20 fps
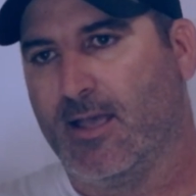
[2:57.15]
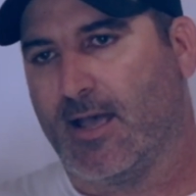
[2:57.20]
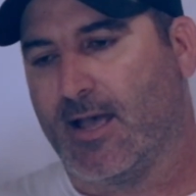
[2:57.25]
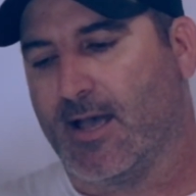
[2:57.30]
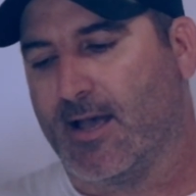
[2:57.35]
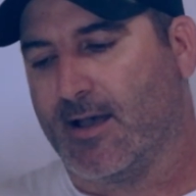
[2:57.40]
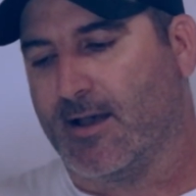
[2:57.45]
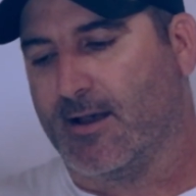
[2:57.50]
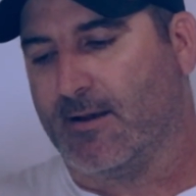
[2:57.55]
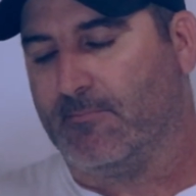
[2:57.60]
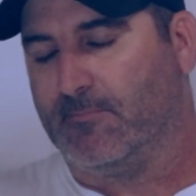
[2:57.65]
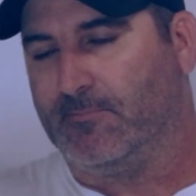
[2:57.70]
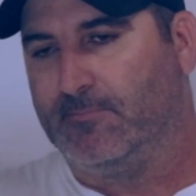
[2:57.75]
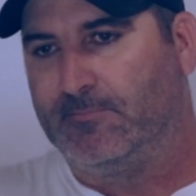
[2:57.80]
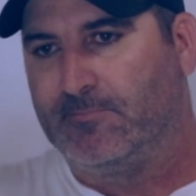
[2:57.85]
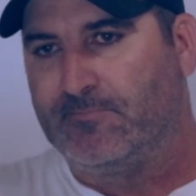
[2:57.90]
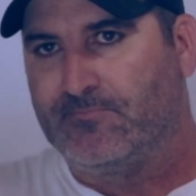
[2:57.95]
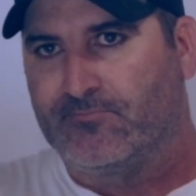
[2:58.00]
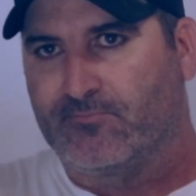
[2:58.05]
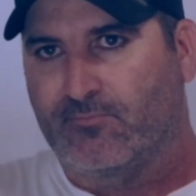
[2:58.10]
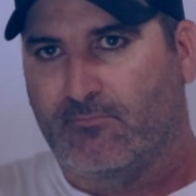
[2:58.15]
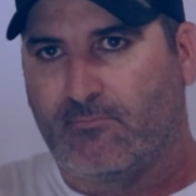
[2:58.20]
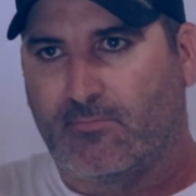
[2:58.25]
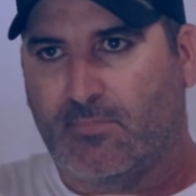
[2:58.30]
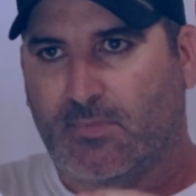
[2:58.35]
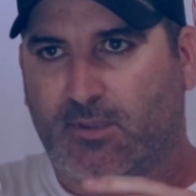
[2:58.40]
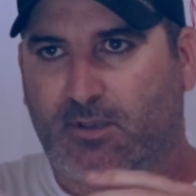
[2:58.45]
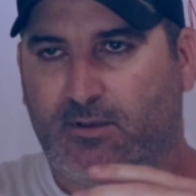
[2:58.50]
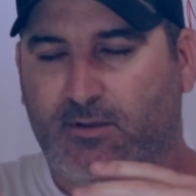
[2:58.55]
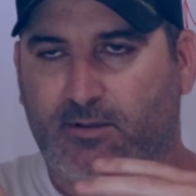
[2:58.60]
I've
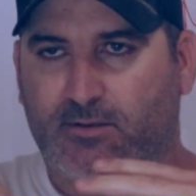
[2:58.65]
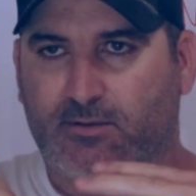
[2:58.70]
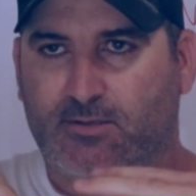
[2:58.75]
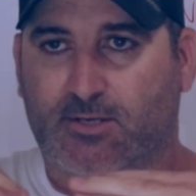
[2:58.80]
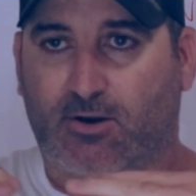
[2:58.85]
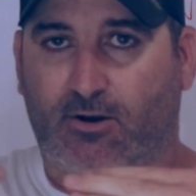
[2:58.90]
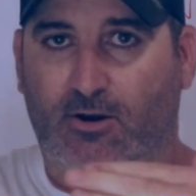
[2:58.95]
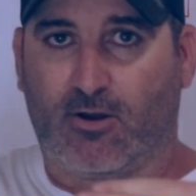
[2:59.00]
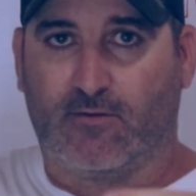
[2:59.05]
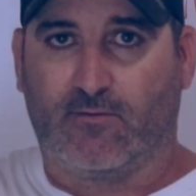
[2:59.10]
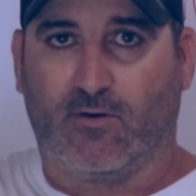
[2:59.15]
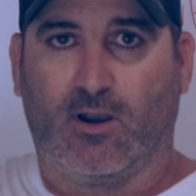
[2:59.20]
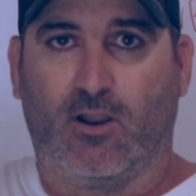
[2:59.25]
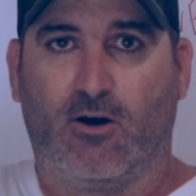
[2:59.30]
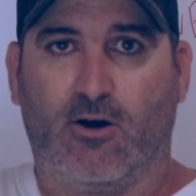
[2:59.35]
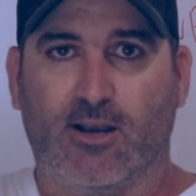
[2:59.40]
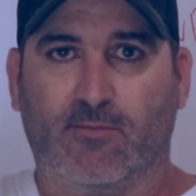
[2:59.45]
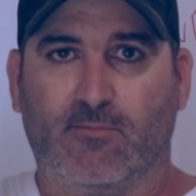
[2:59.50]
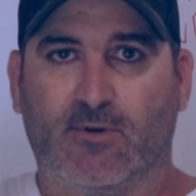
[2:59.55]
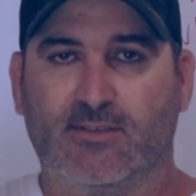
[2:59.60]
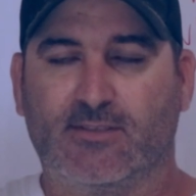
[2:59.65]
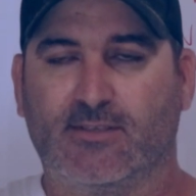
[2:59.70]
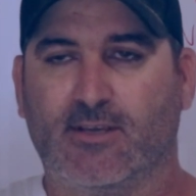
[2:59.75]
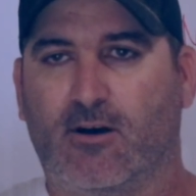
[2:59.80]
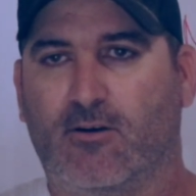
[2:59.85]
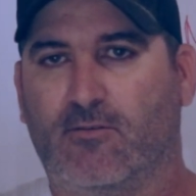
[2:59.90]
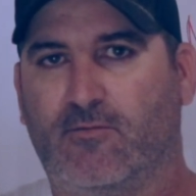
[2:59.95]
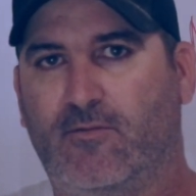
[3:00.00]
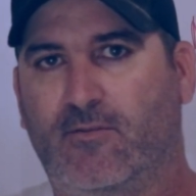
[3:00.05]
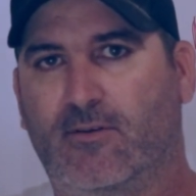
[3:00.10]
aligned
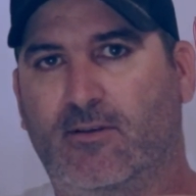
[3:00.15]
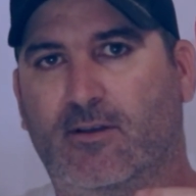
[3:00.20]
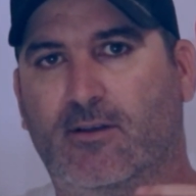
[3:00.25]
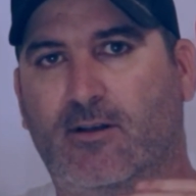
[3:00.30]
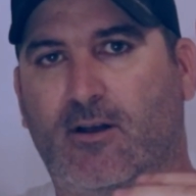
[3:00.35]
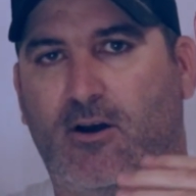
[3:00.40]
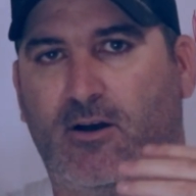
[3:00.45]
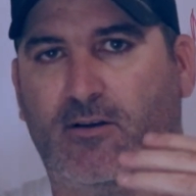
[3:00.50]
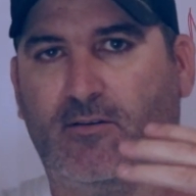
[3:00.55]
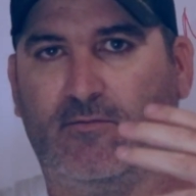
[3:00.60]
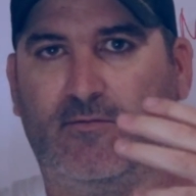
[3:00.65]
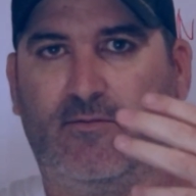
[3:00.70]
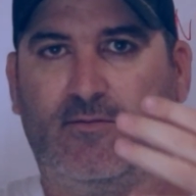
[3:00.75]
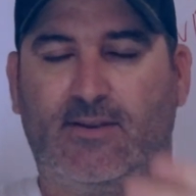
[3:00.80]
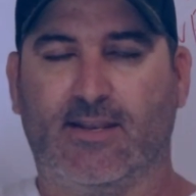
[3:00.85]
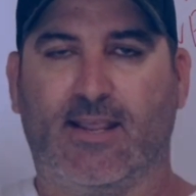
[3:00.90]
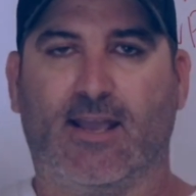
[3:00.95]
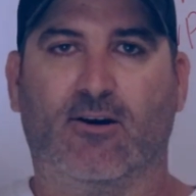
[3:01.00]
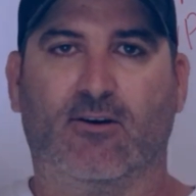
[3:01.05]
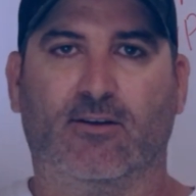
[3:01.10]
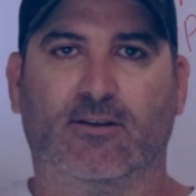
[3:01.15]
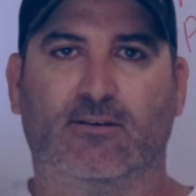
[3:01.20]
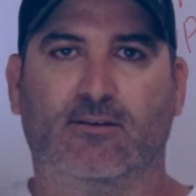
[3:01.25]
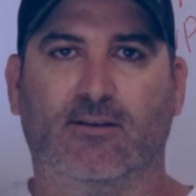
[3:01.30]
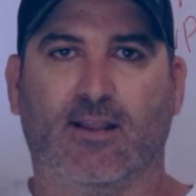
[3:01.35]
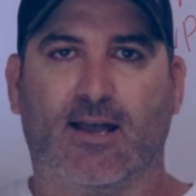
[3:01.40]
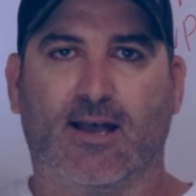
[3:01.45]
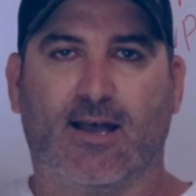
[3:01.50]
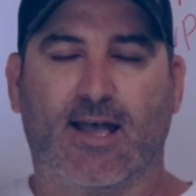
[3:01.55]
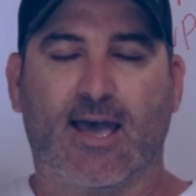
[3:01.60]
myself. I've now
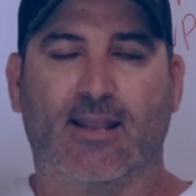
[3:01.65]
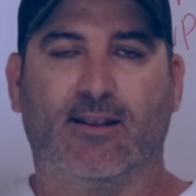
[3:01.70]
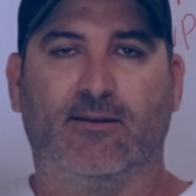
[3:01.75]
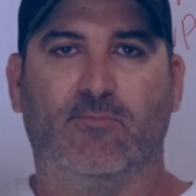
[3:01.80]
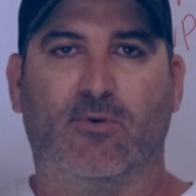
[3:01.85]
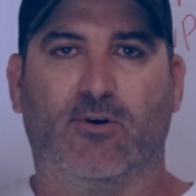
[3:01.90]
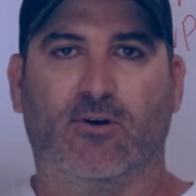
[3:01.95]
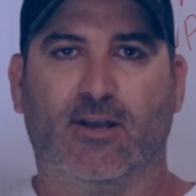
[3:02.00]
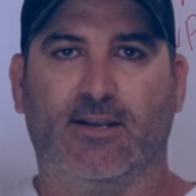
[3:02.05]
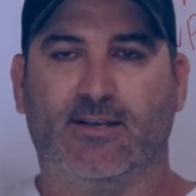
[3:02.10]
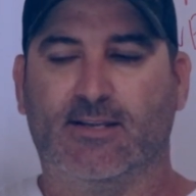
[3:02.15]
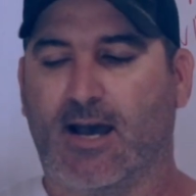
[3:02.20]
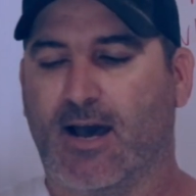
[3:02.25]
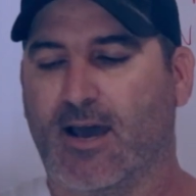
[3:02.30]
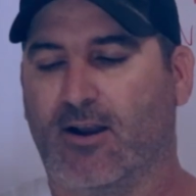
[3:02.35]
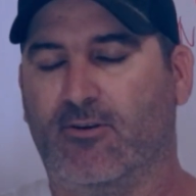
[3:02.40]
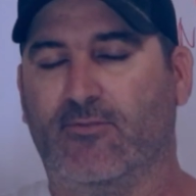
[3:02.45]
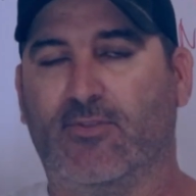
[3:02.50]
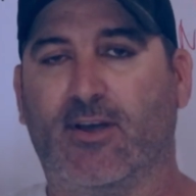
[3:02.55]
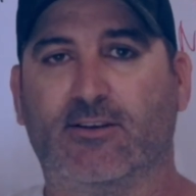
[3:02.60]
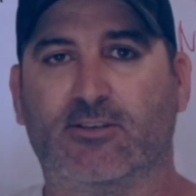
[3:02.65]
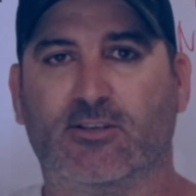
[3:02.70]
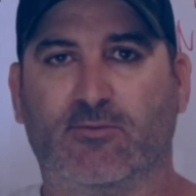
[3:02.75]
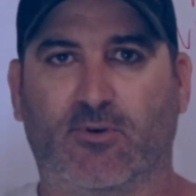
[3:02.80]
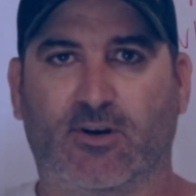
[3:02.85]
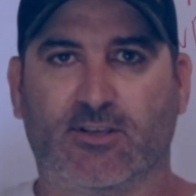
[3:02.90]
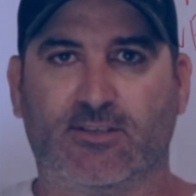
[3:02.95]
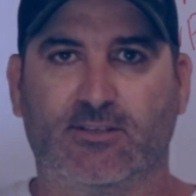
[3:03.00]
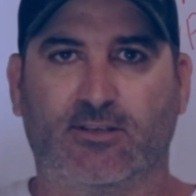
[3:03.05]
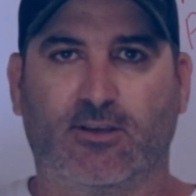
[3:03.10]
added my data on that to
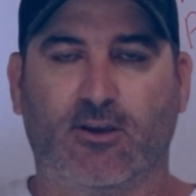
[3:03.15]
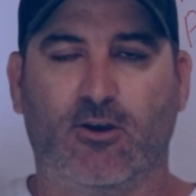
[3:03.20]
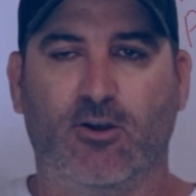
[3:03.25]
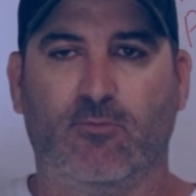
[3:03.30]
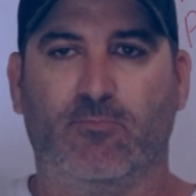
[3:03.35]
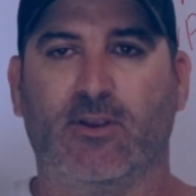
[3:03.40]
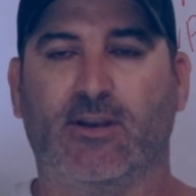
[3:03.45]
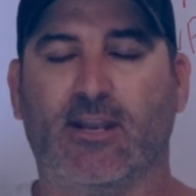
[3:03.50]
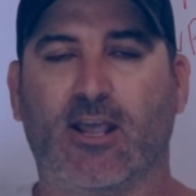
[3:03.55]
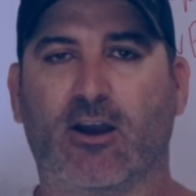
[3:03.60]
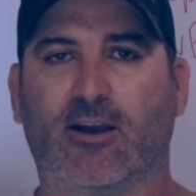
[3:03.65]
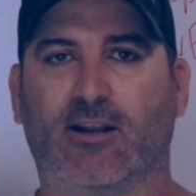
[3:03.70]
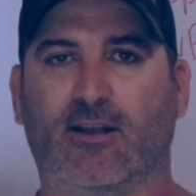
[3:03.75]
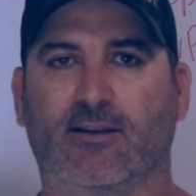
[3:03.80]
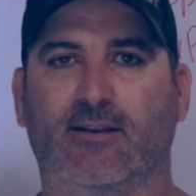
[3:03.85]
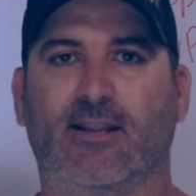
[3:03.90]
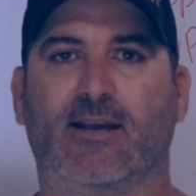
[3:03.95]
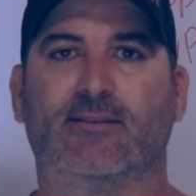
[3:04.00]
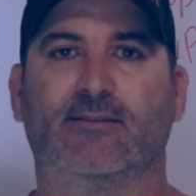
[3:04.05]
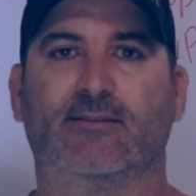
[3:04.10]
my scope. Now I'm going to